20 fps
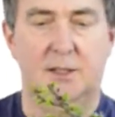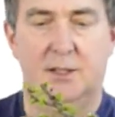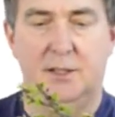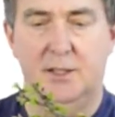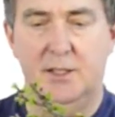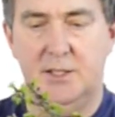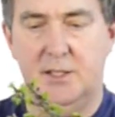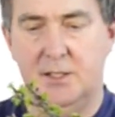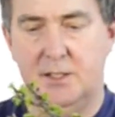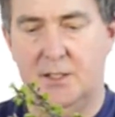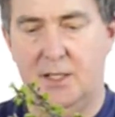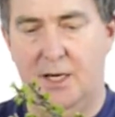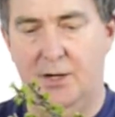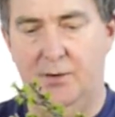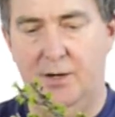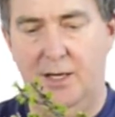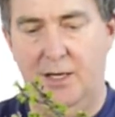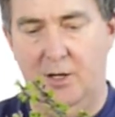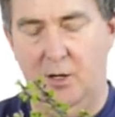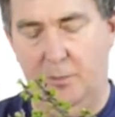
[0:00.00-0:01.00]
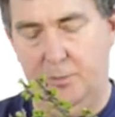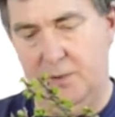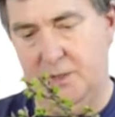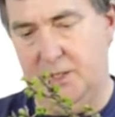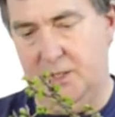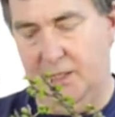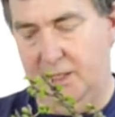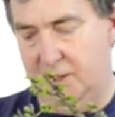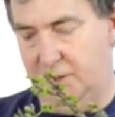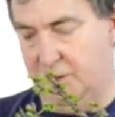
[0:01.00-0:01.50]
This is directly
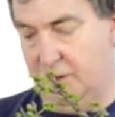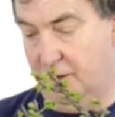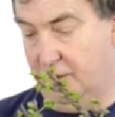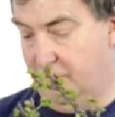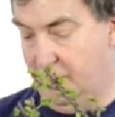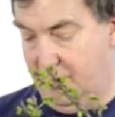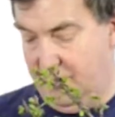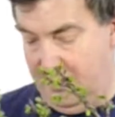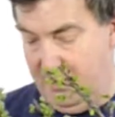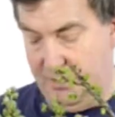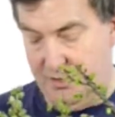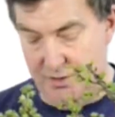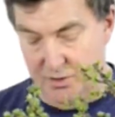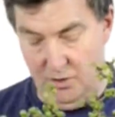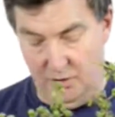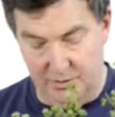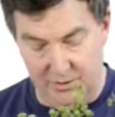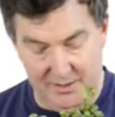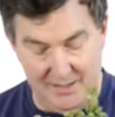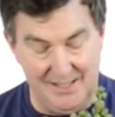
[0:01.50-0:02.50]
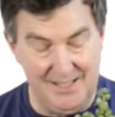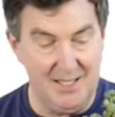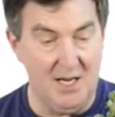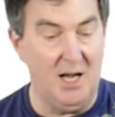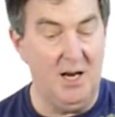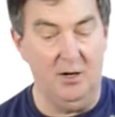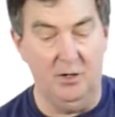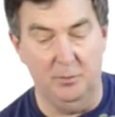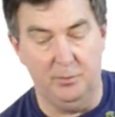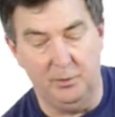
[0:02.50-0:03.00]
opposite each other, and it is not
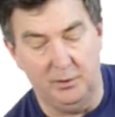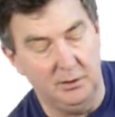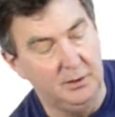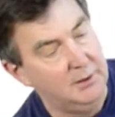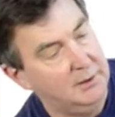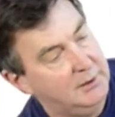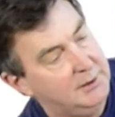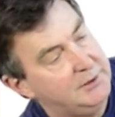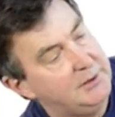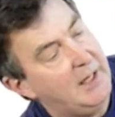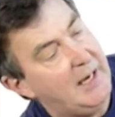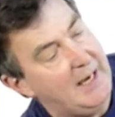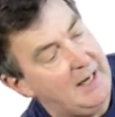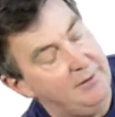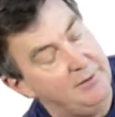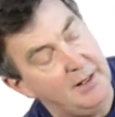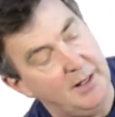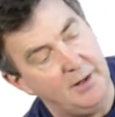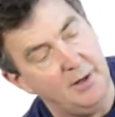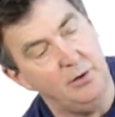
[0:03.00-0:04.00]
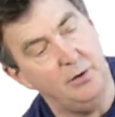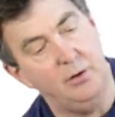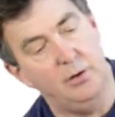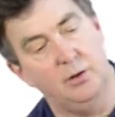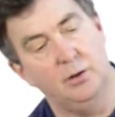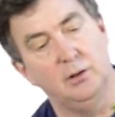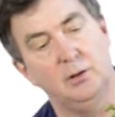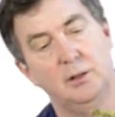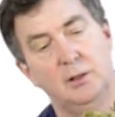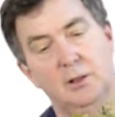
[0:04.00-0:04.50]
desirable to have that at
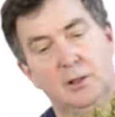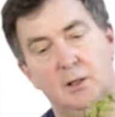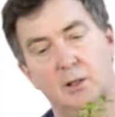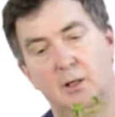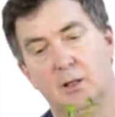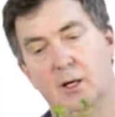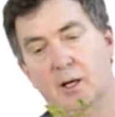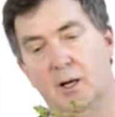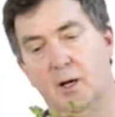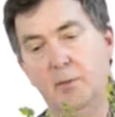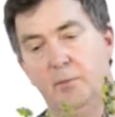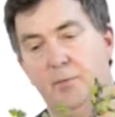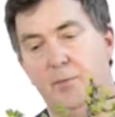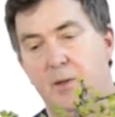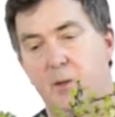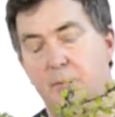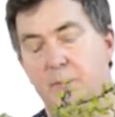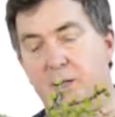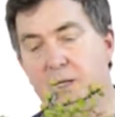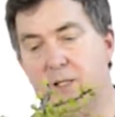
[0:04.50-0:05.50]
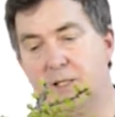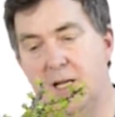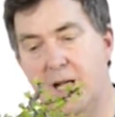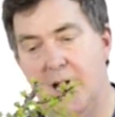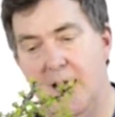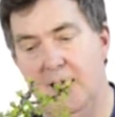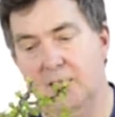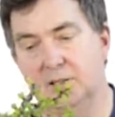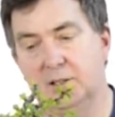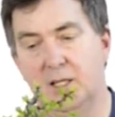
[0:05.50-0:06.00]
all, because it
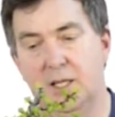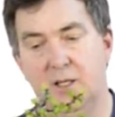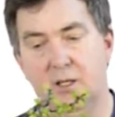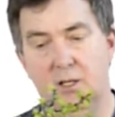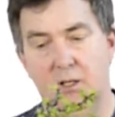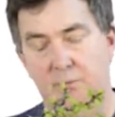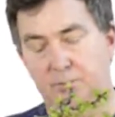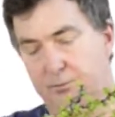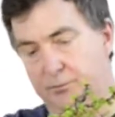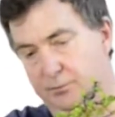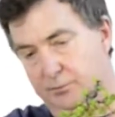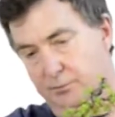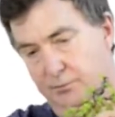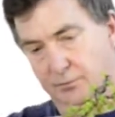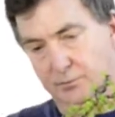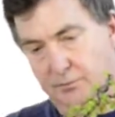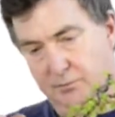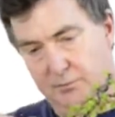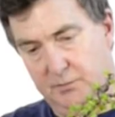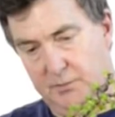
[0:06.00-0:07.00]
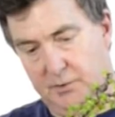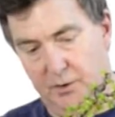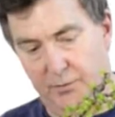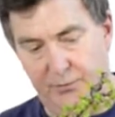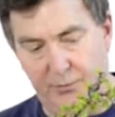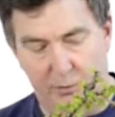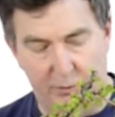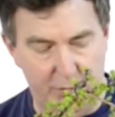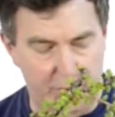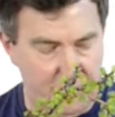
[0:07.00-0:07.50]
acts like a
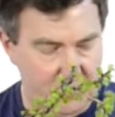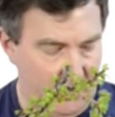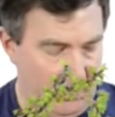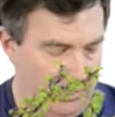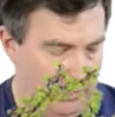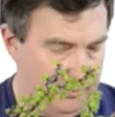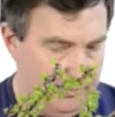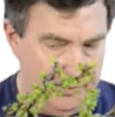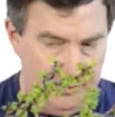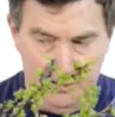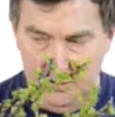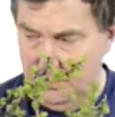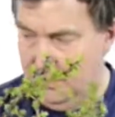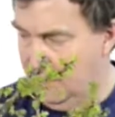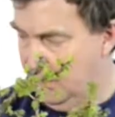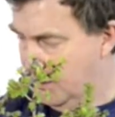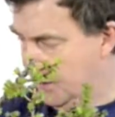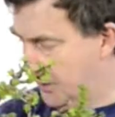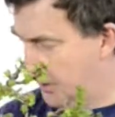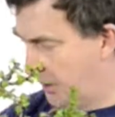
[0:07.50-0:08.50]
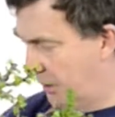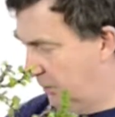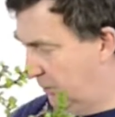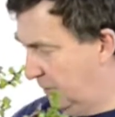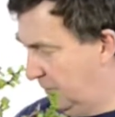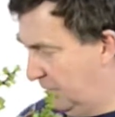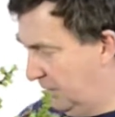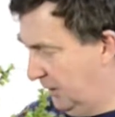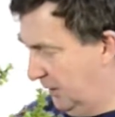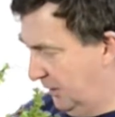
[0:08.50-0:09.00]
full stop.
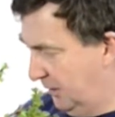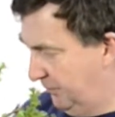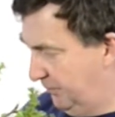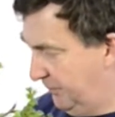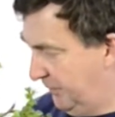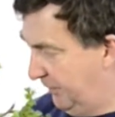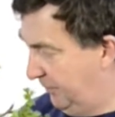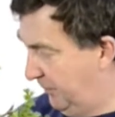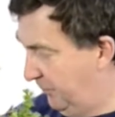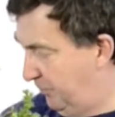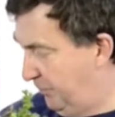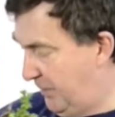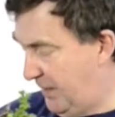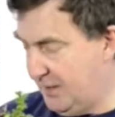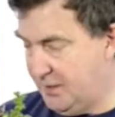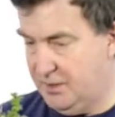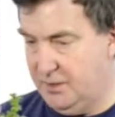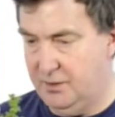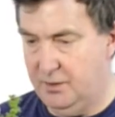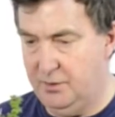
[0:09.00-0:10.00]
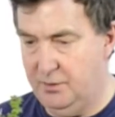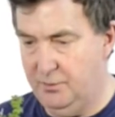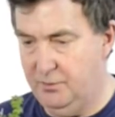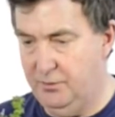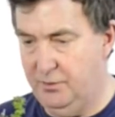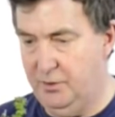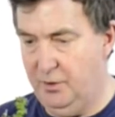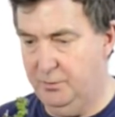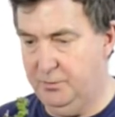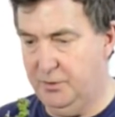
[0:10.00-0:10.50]
So if you pass
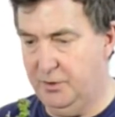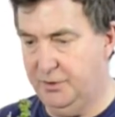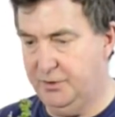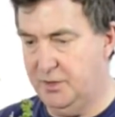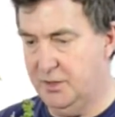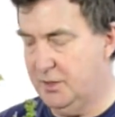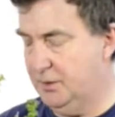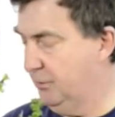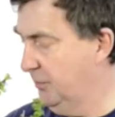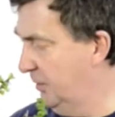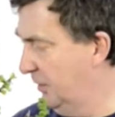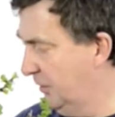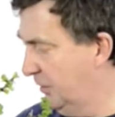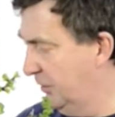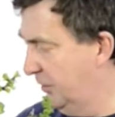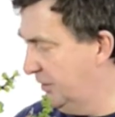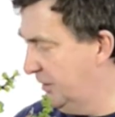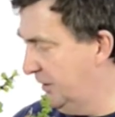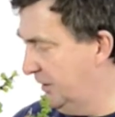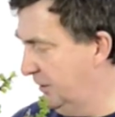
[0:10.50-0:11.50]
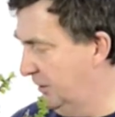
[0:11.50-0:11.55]
the knob cutters, I'm going to cut it